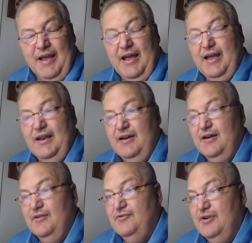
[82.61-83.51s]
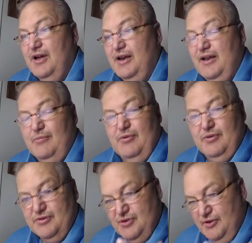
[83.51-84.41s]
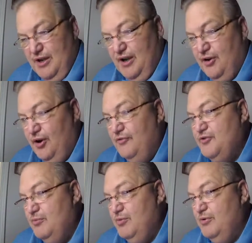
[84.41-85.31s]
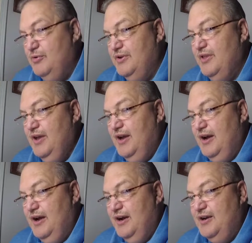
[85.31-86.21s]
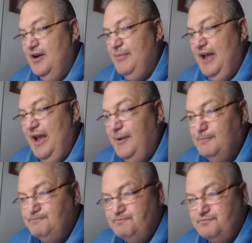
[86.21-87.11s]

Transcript: And uh, if you're not able or still not comfortable with uh, coming out,